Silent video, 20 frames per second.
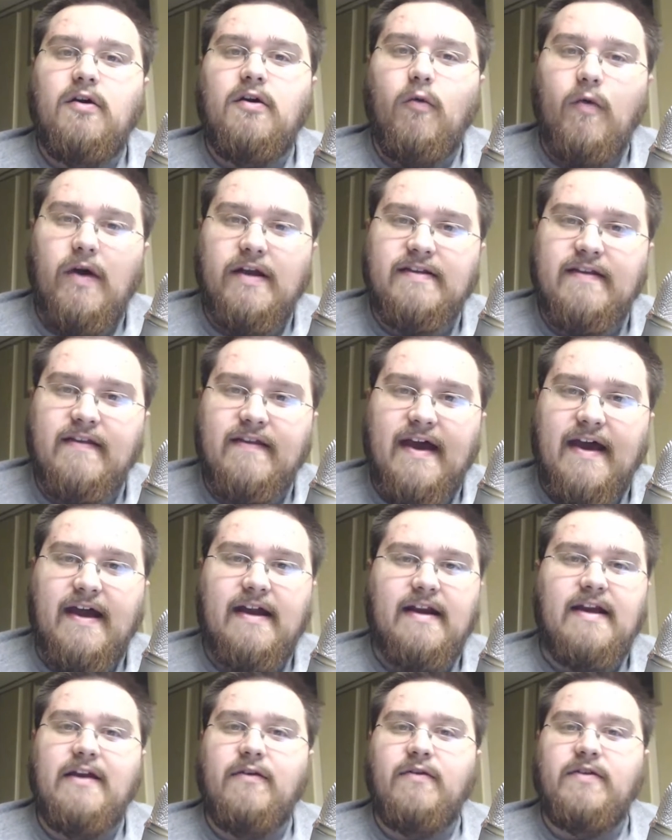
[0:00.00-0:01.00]
Went to
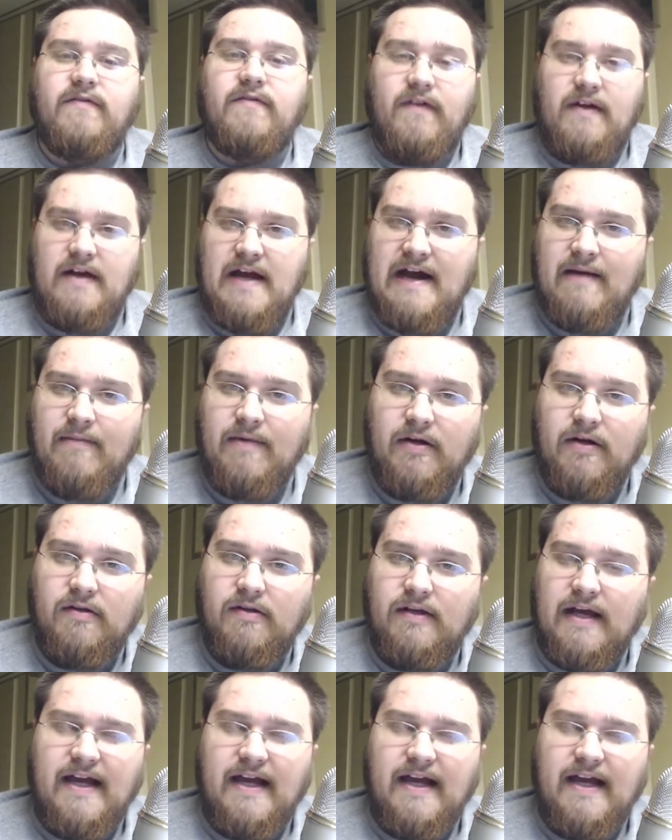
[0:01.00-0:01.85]
that. It was phenomenal.